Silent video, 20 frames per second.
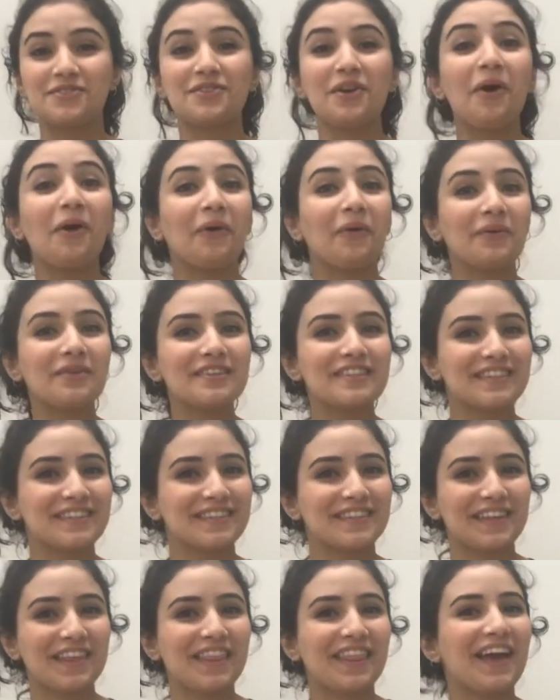
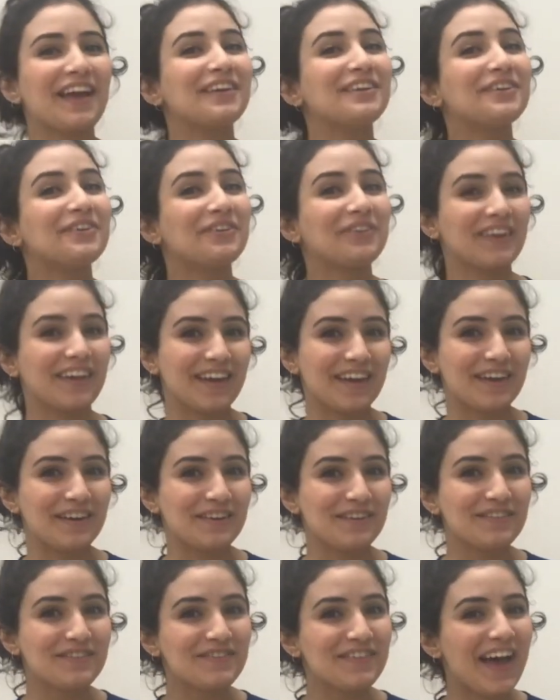dose that you
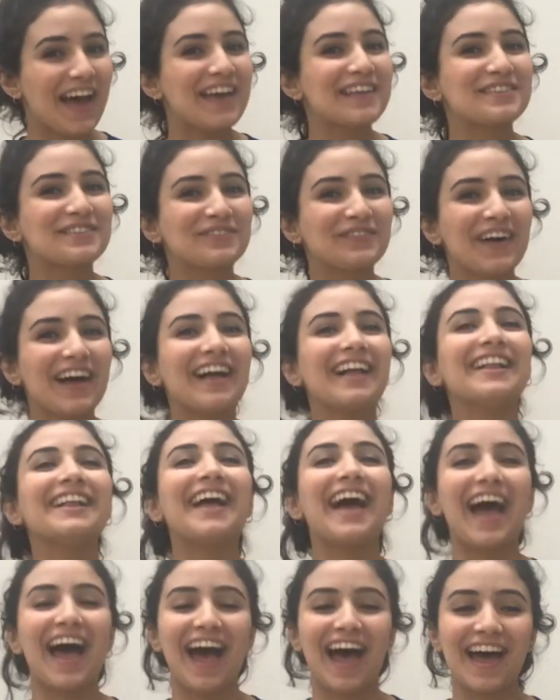give, as
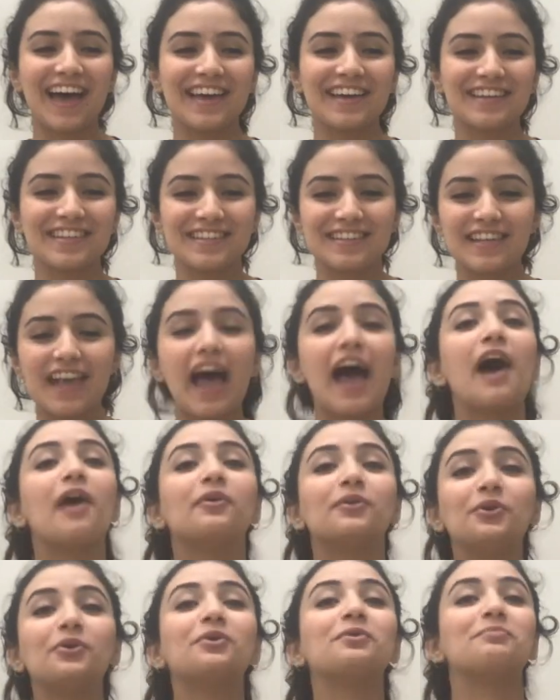well as
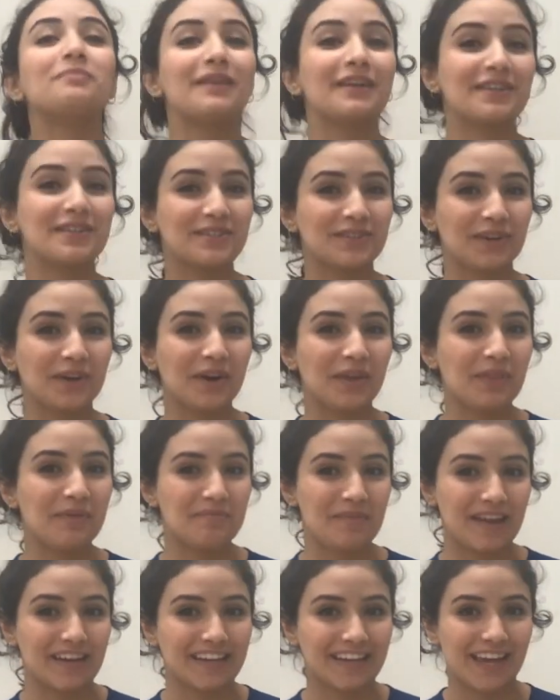how you administer the
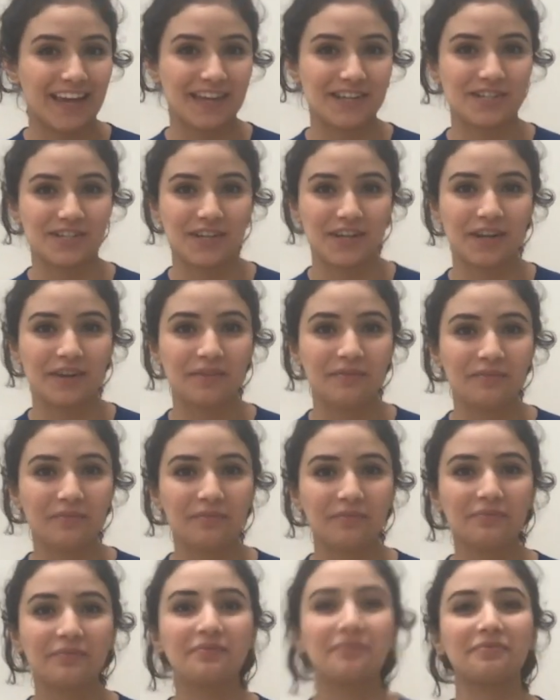medication.
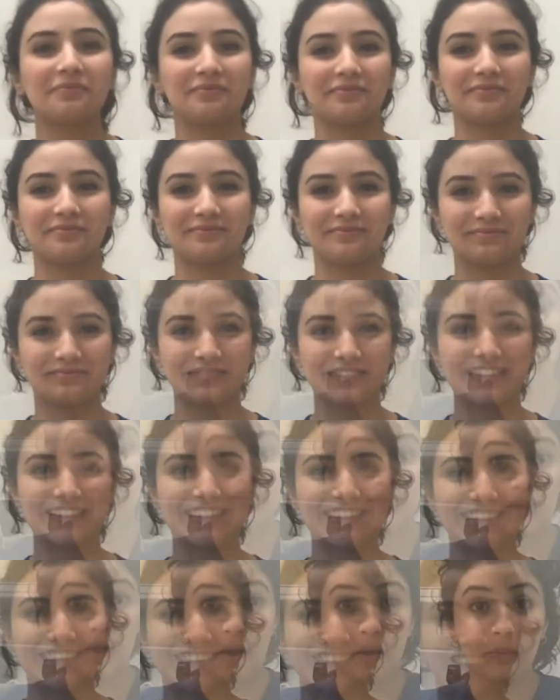
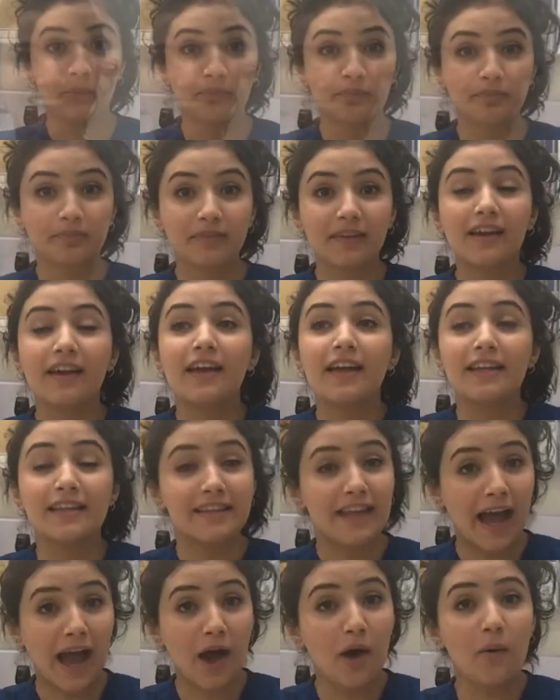So,
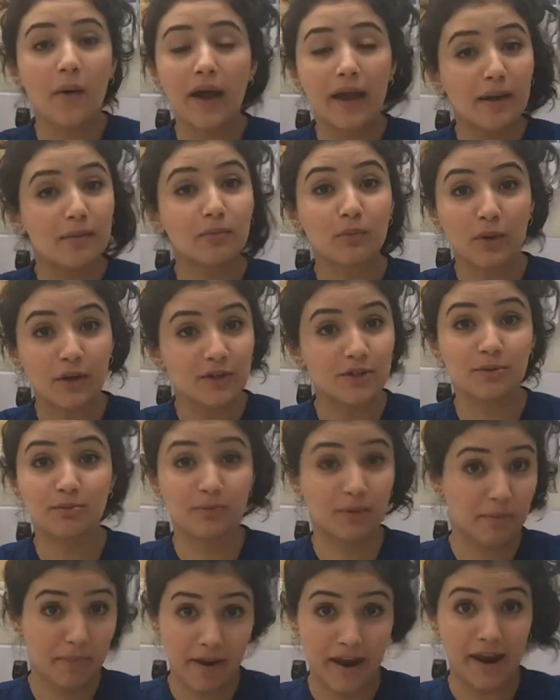now I am going to
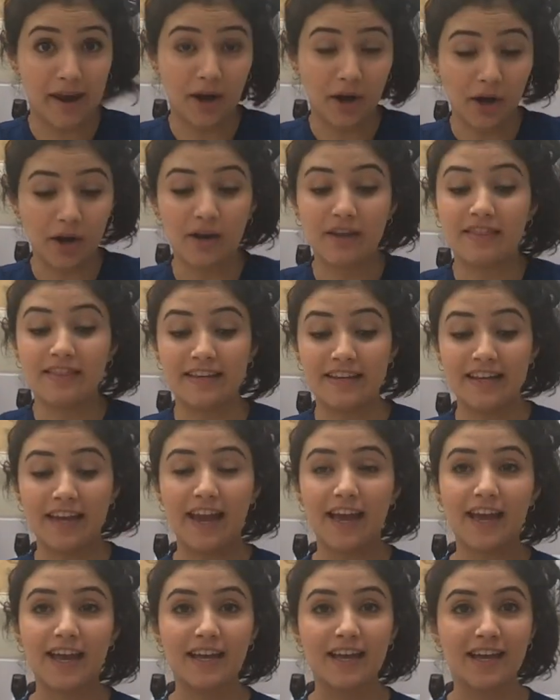prepare the
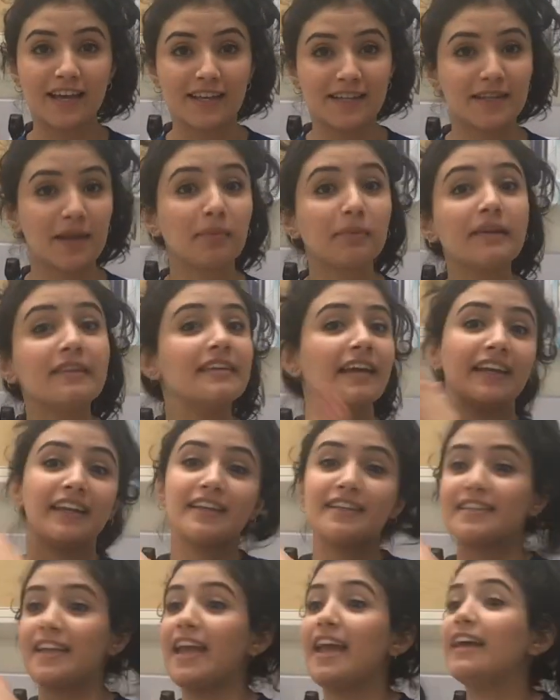
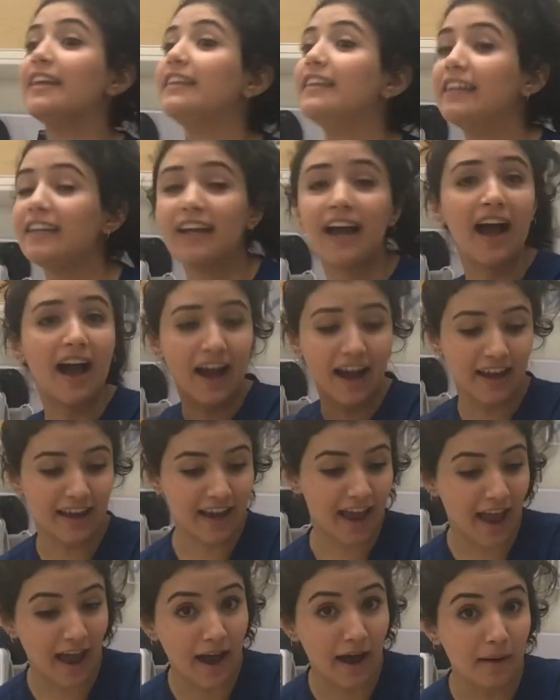subcutaneous and the
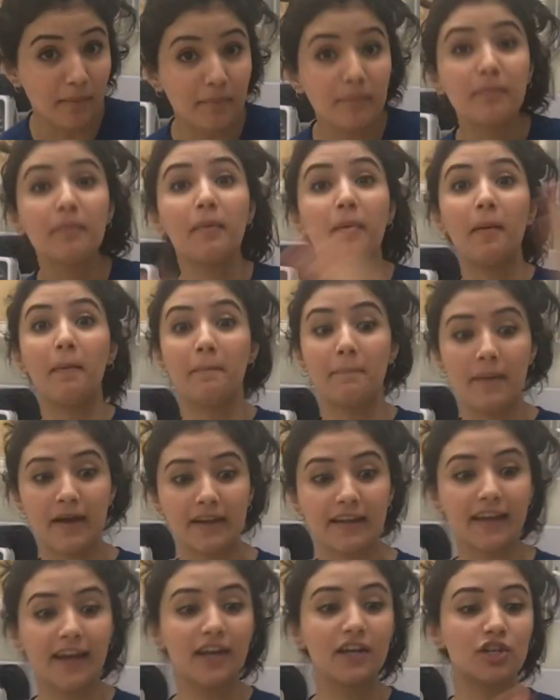IM
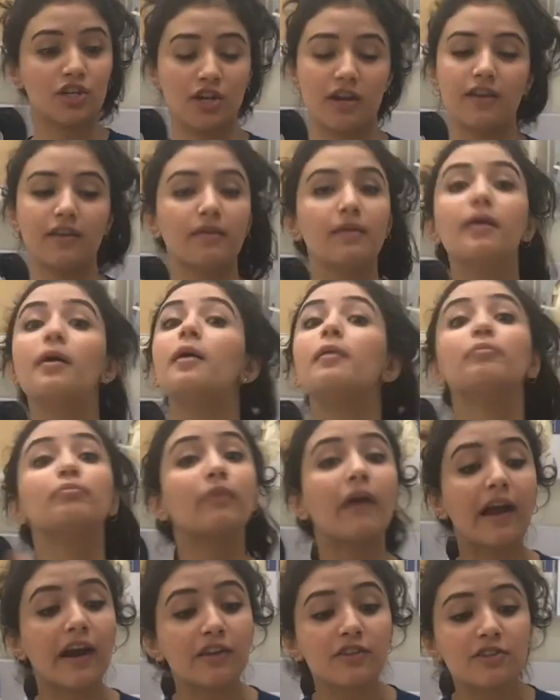medication.
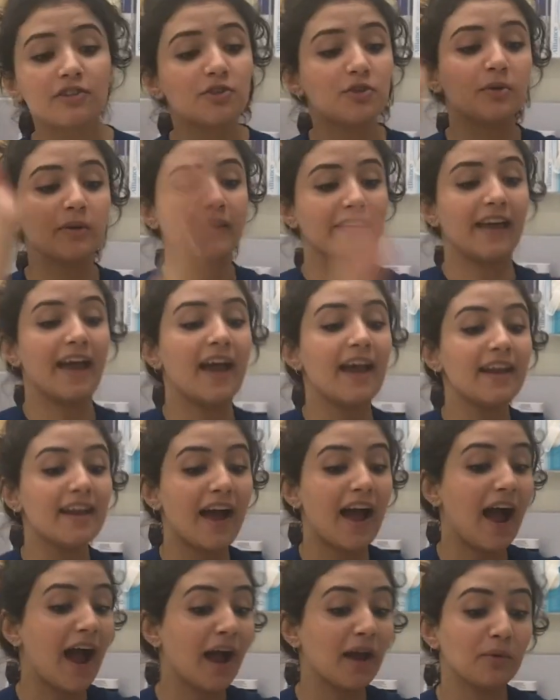Prior to doing that,
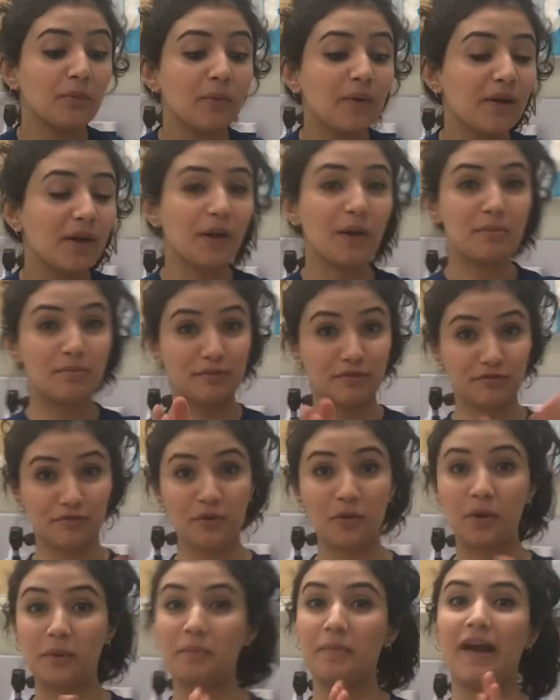I will
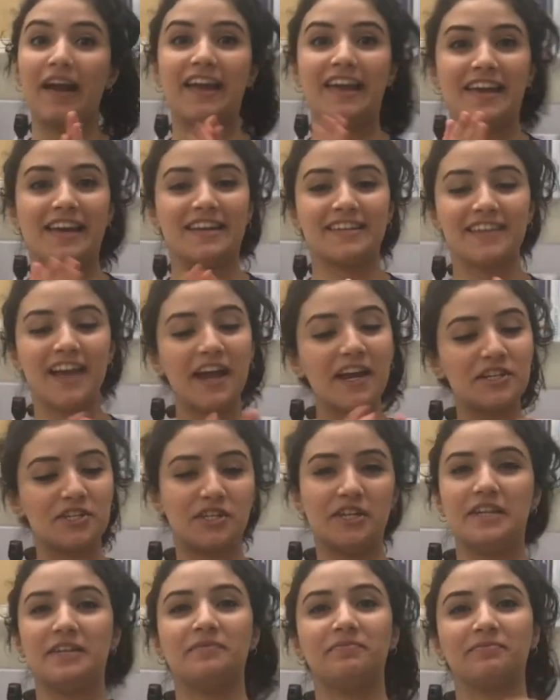perform my hand
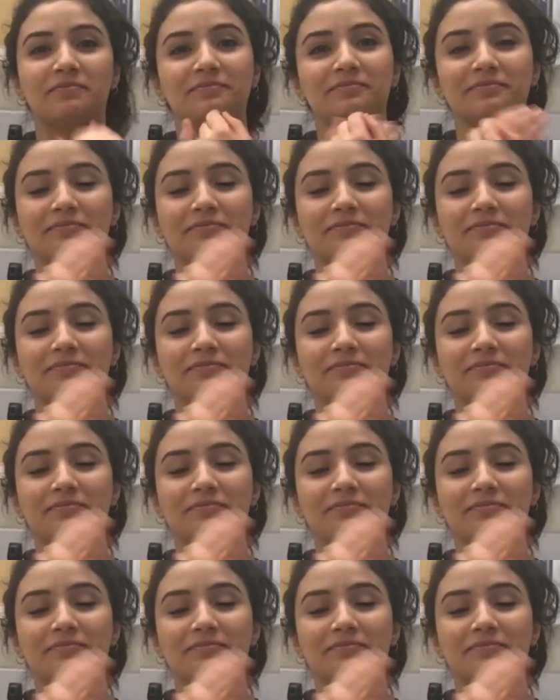hygiene.